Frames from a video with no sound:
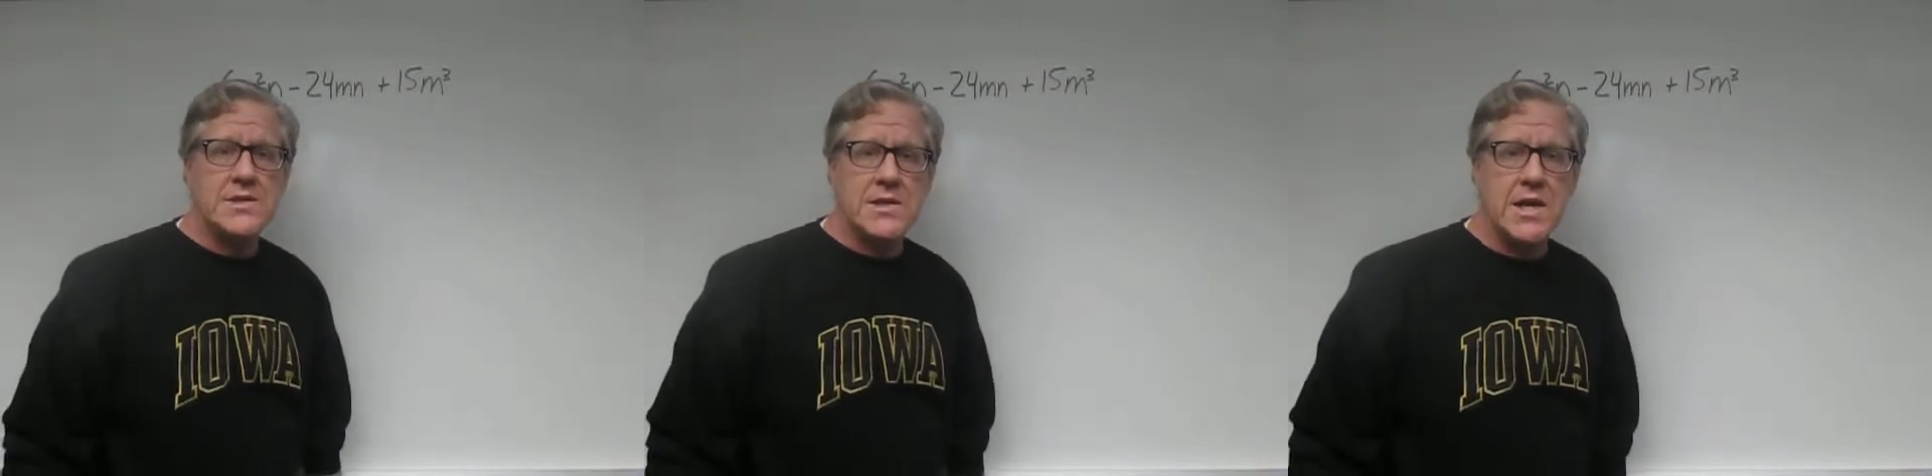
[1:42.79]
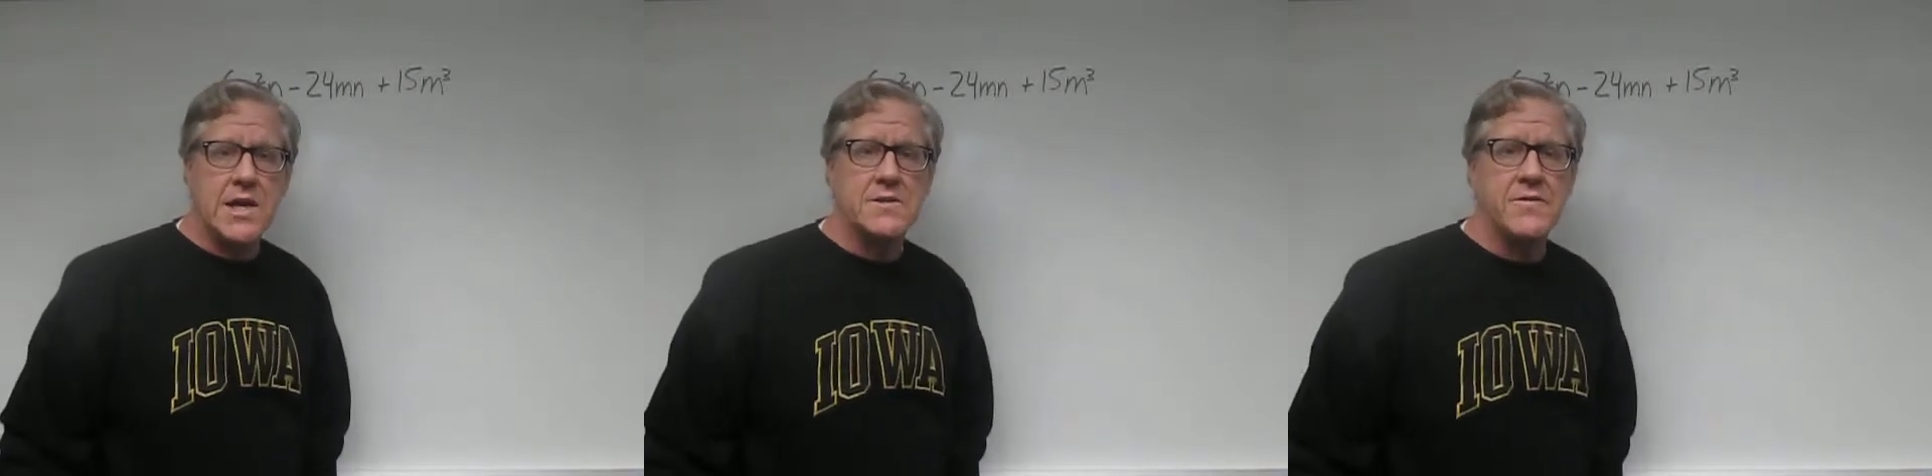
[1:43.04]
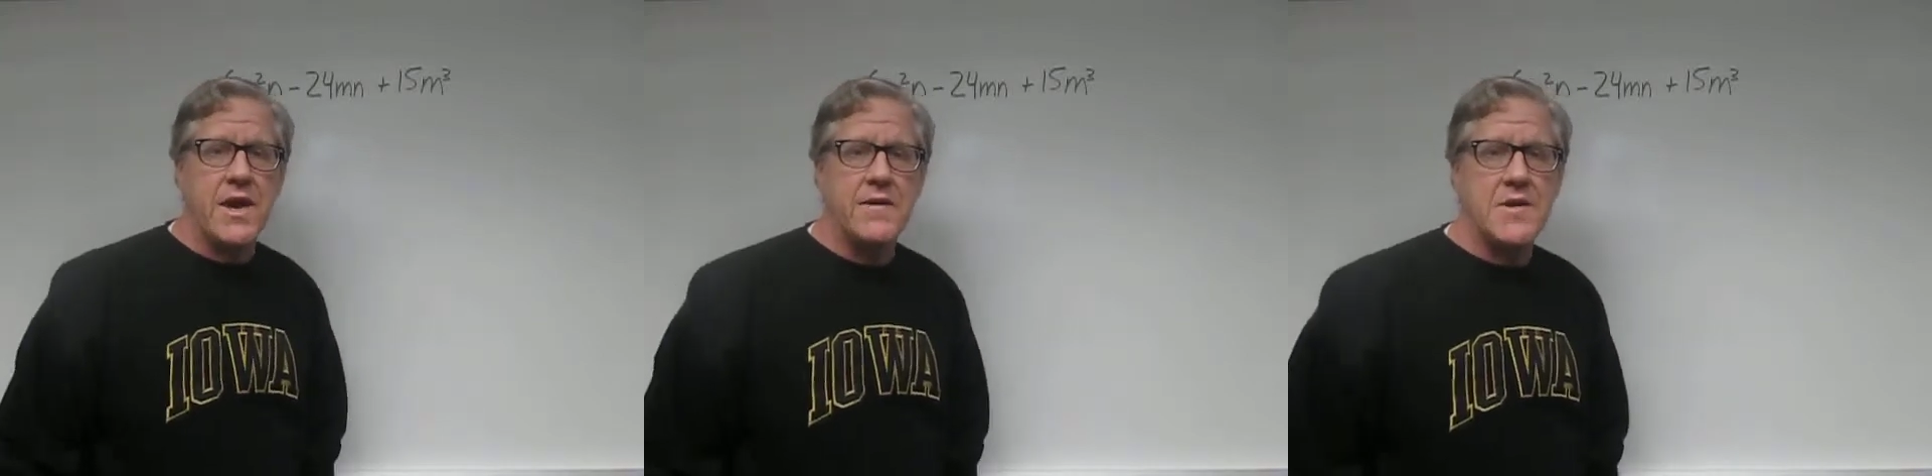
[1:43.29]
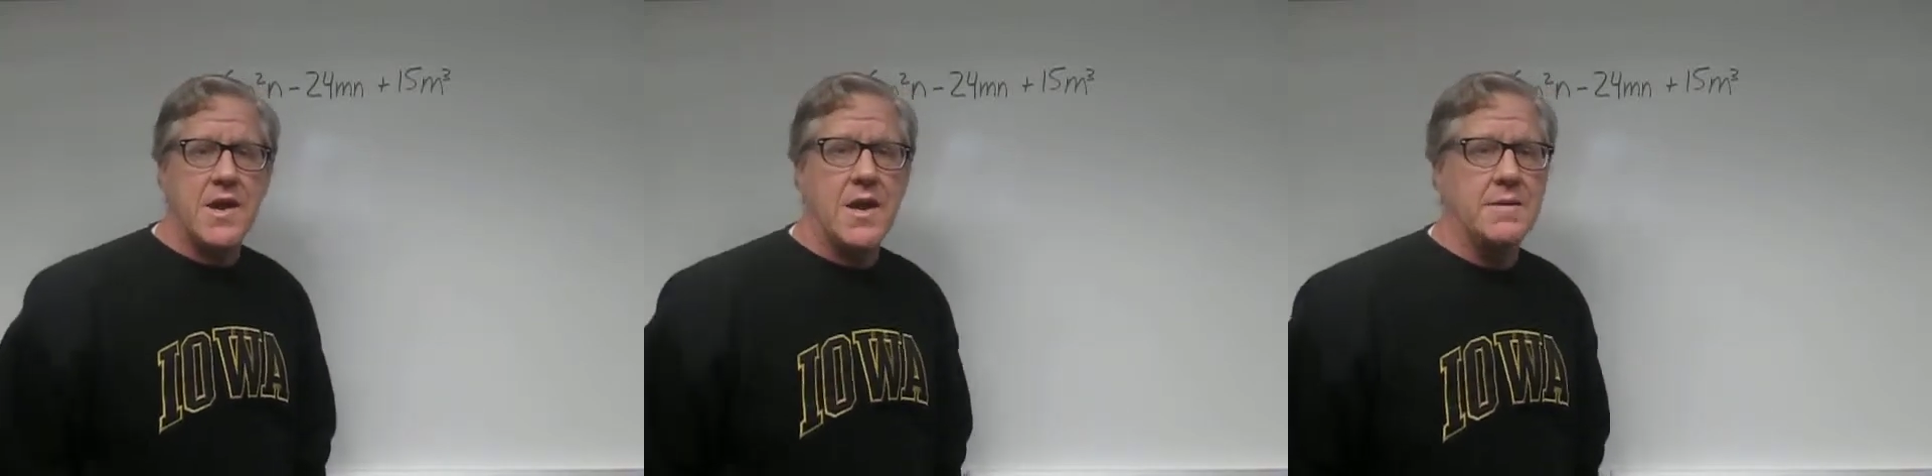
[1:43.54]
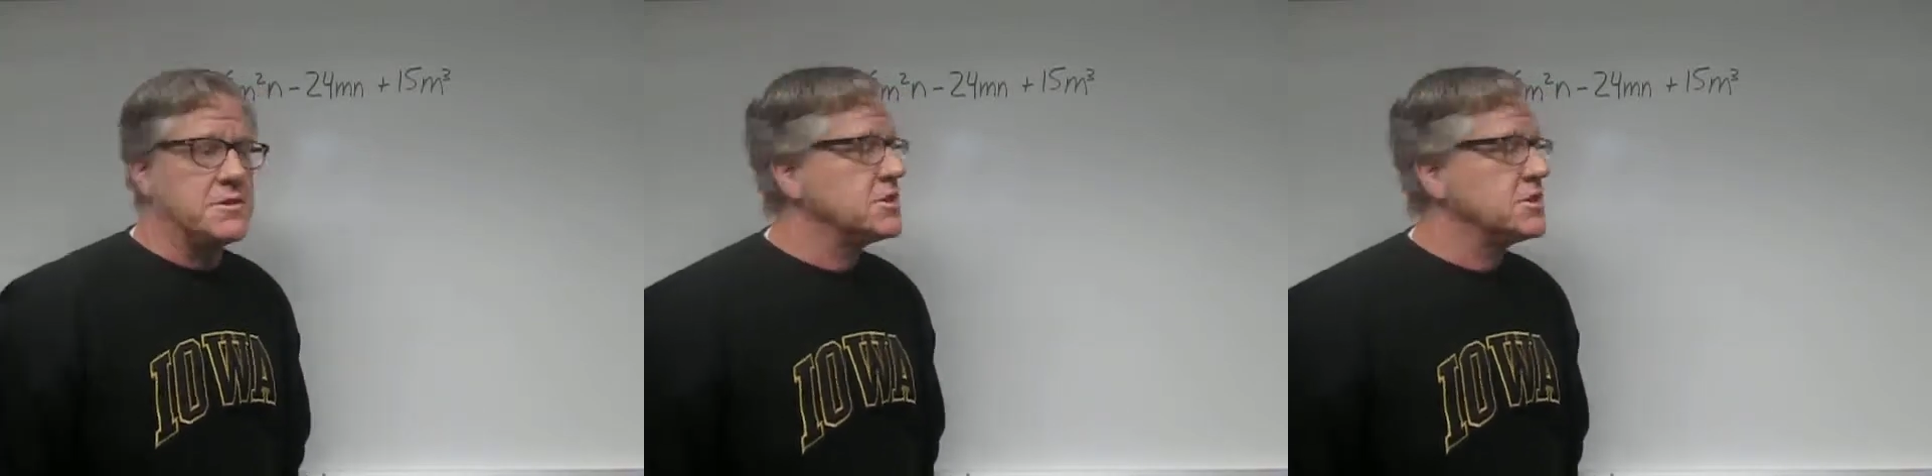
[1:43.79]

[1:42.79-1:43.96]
it does, 5 times.